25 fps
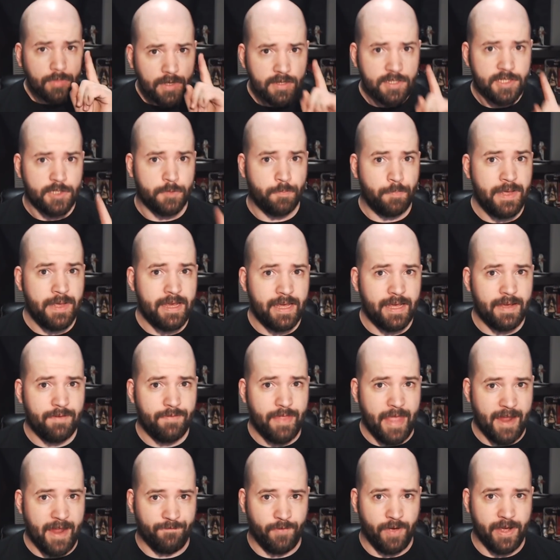Speaking of
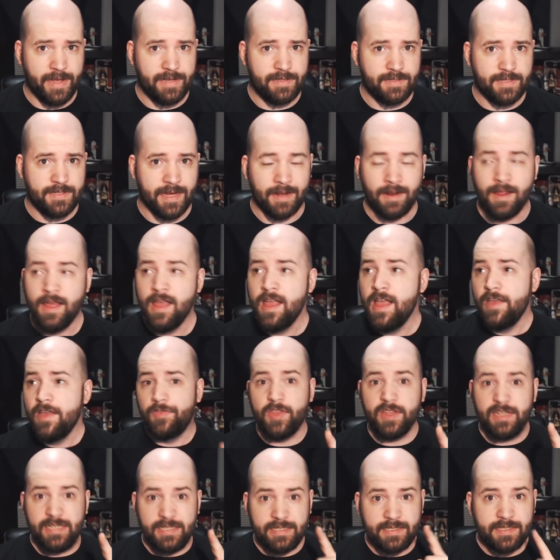that fight scene,
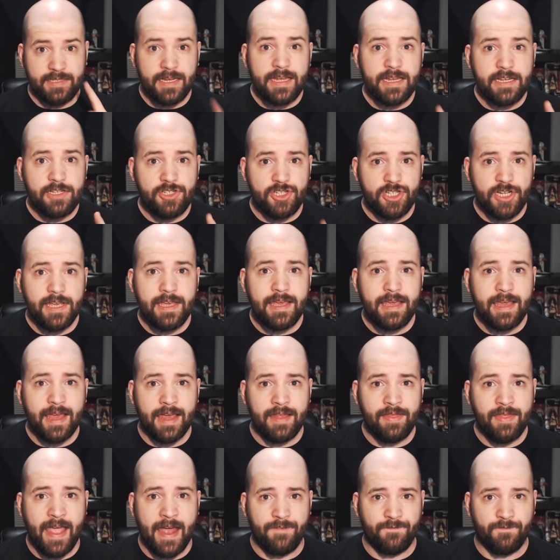the CG
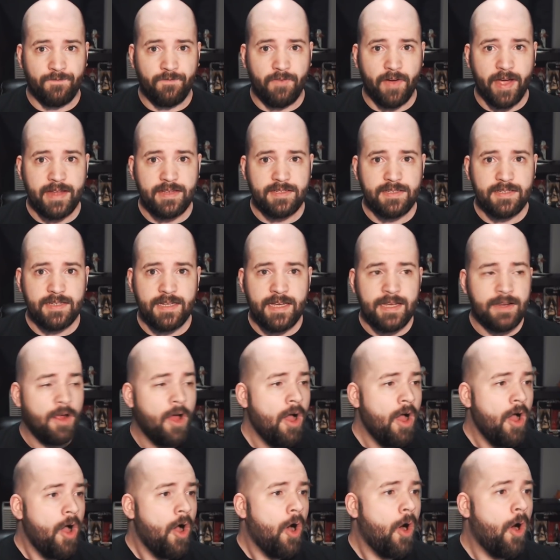in that fight scene,
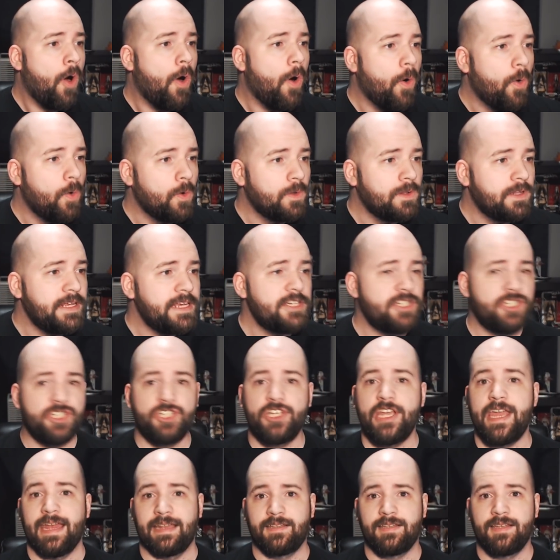holy
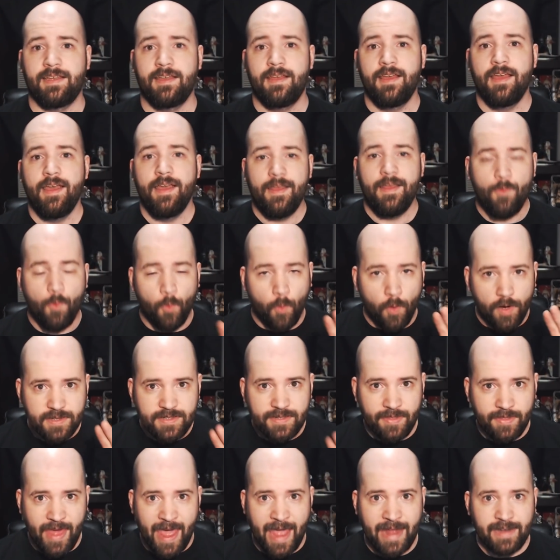shit, was
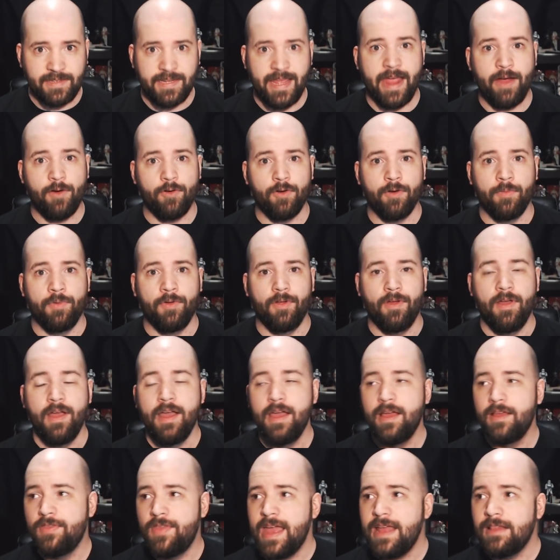that terrible.
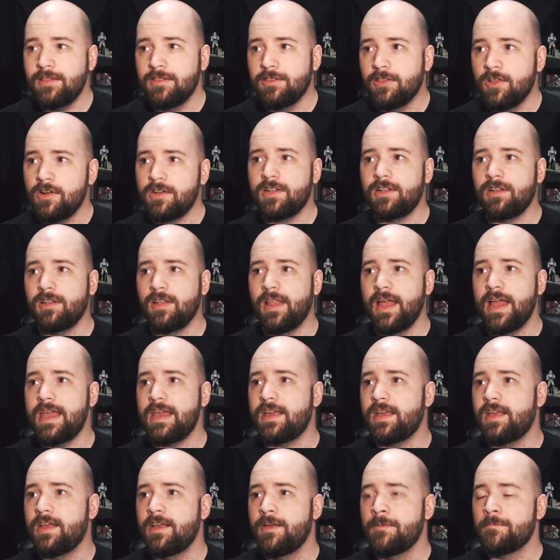They looked
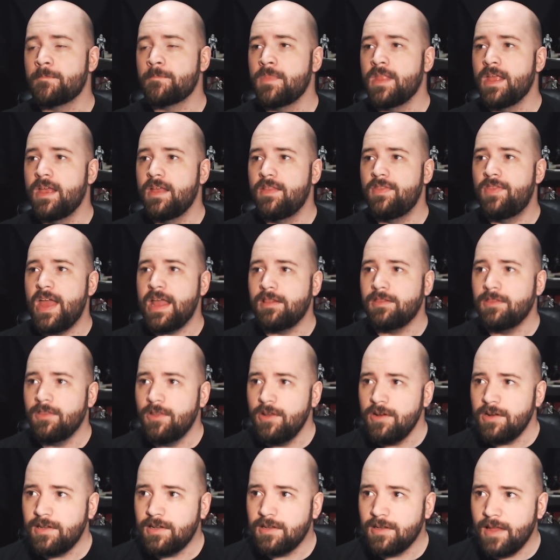like
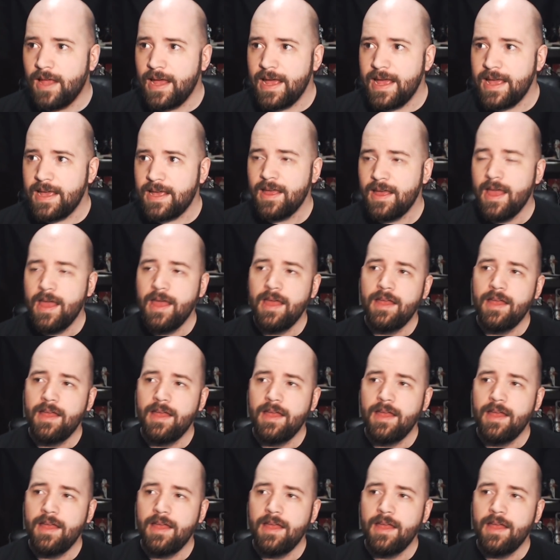90s